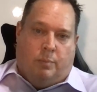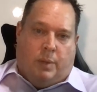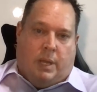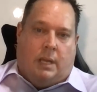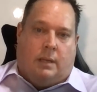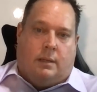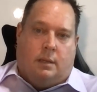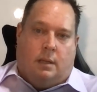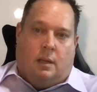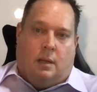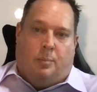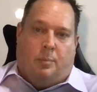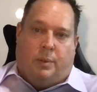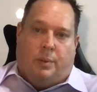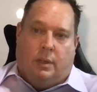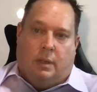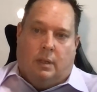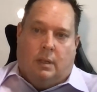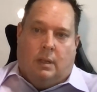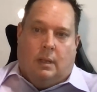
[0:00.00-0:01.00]
backed
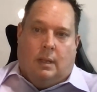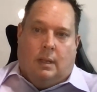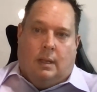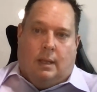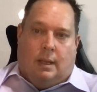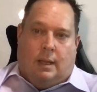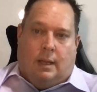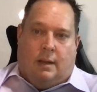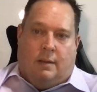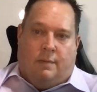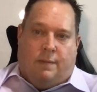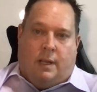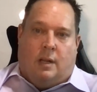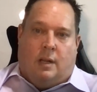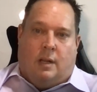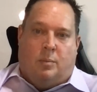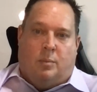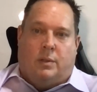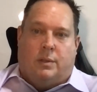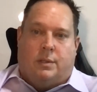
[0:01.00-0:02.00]
up, and
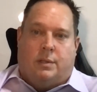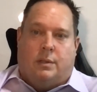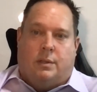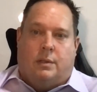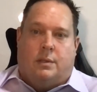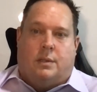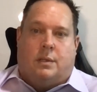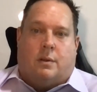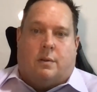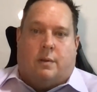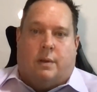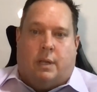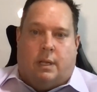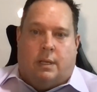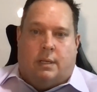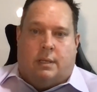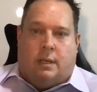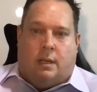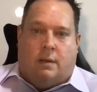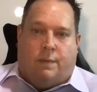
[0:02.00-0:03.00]
available to
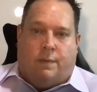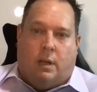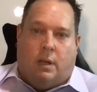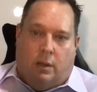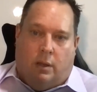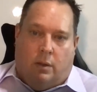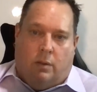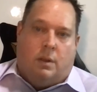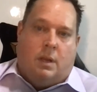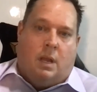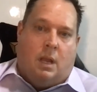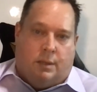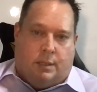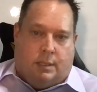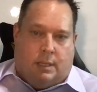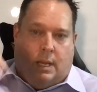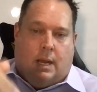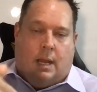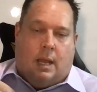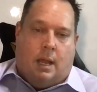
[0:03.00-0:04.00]
create data value, now
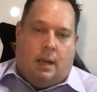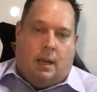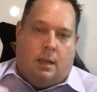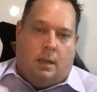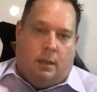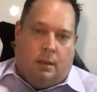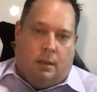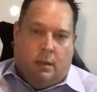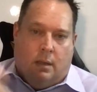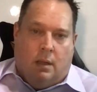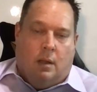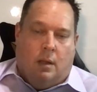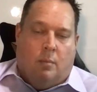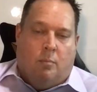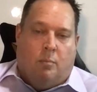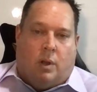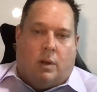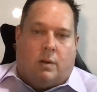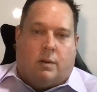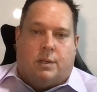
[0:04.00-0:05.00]
start adding
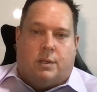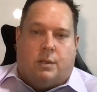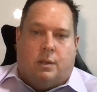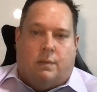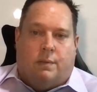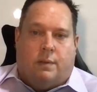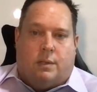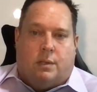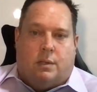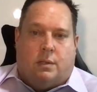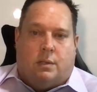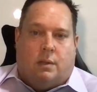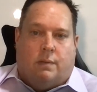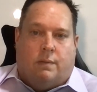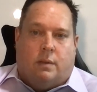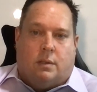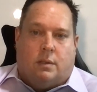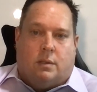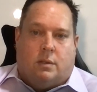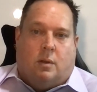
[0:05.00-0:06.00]
microservices
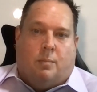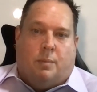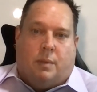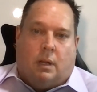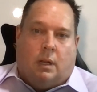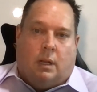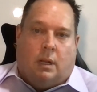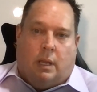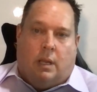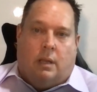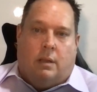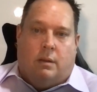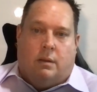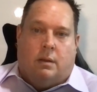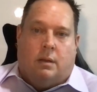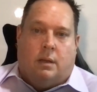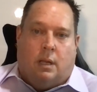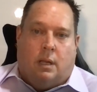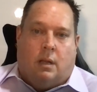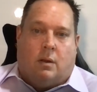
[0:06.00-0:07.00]
over the top that allow you
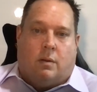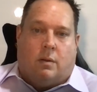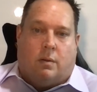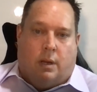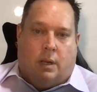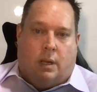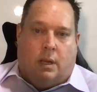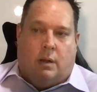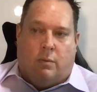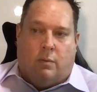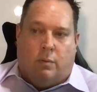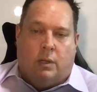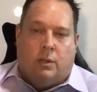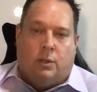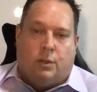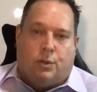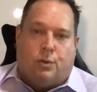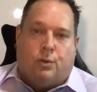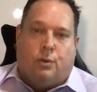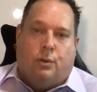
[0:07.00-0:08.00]
to now create
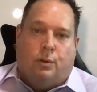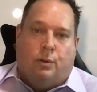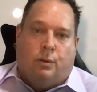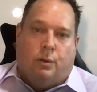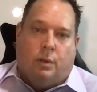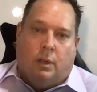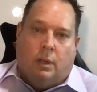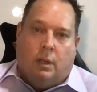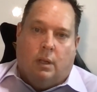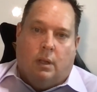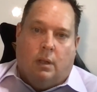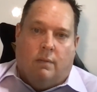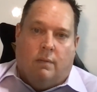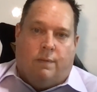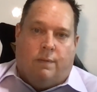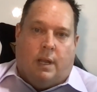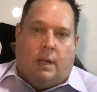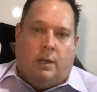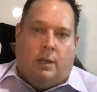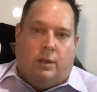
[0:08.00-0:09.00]
real true
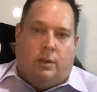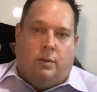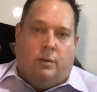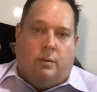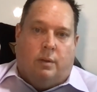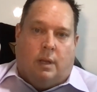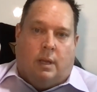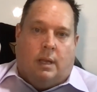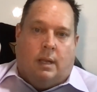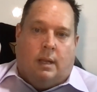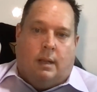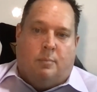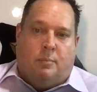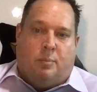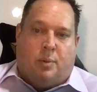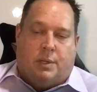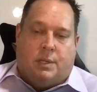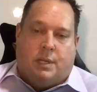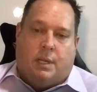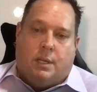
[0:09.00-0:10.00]
value
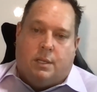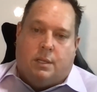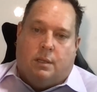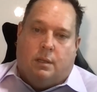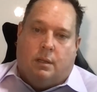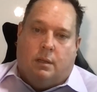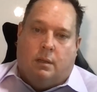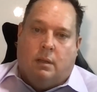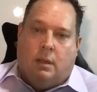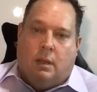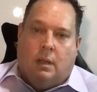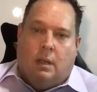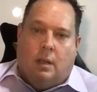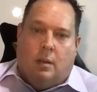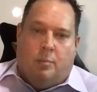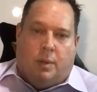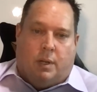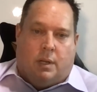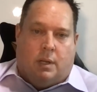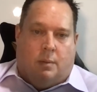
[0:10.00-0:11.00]
and protection
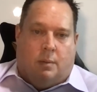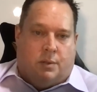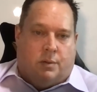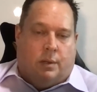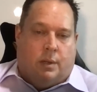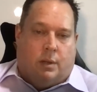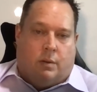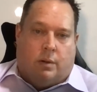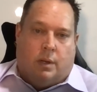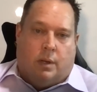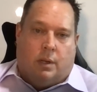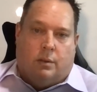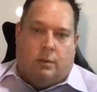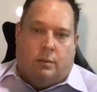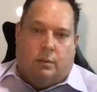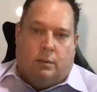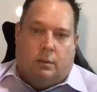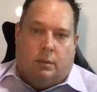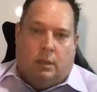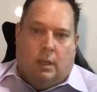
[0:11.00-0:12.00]
becomes really
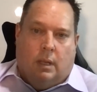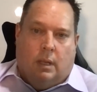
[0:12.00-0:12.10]
critical.